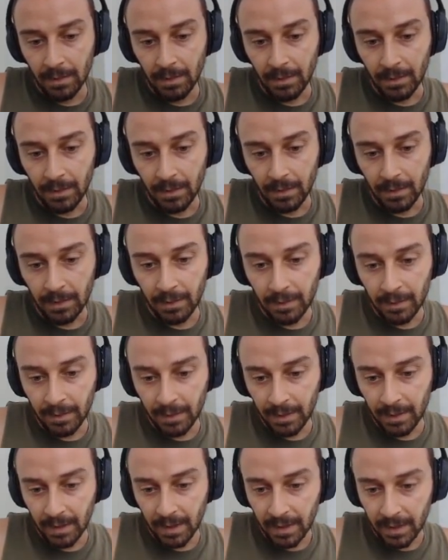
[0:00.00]

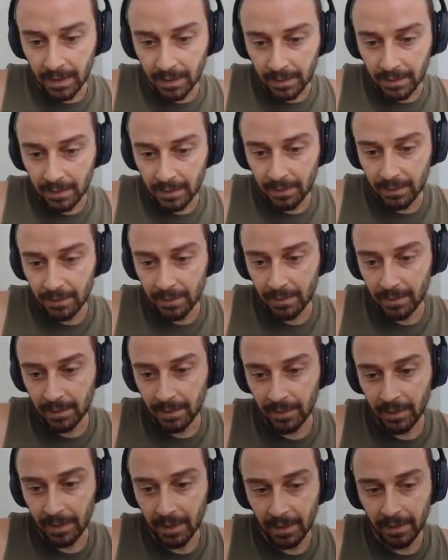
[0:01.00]
Nothing yet.
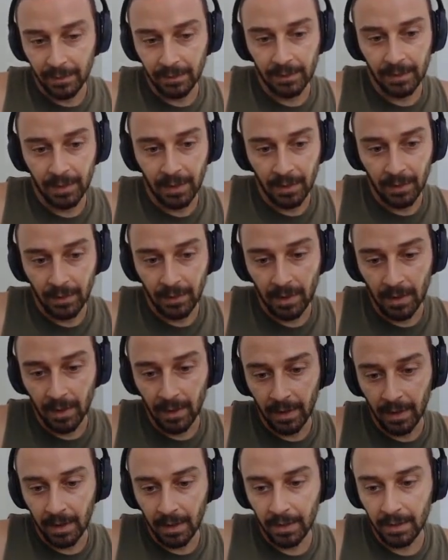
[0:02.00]
Okay, there's another
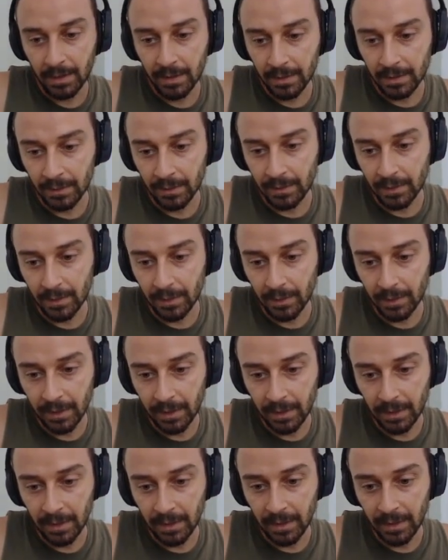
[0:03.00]
Ari. So it's
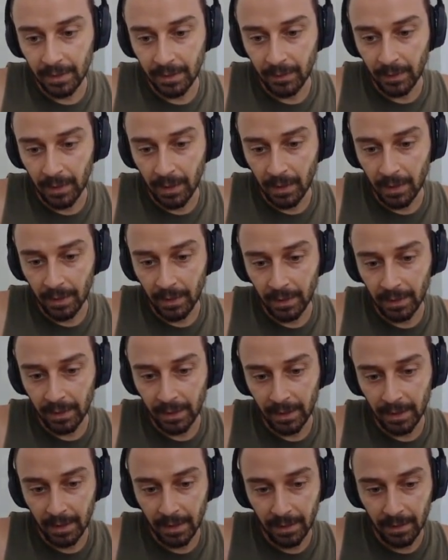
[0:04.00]
looking like we are going to
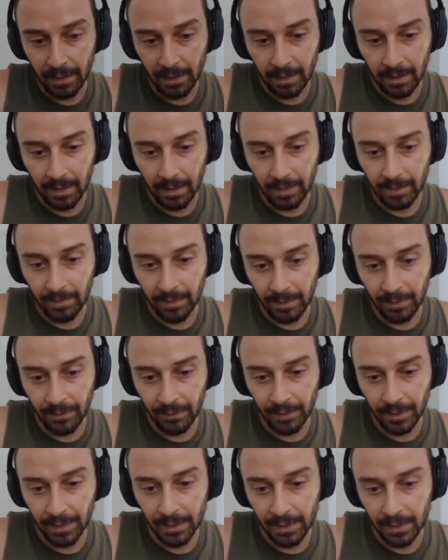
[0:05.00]
get
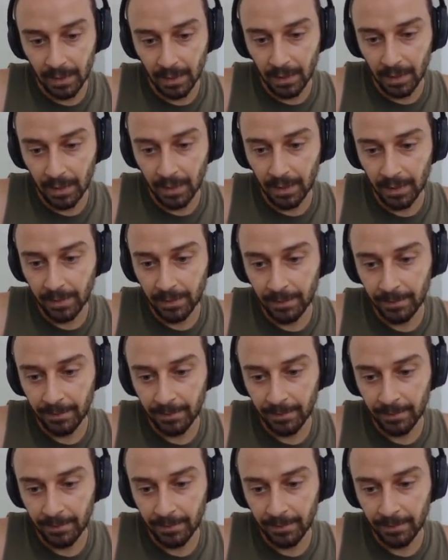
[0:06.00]
3-star.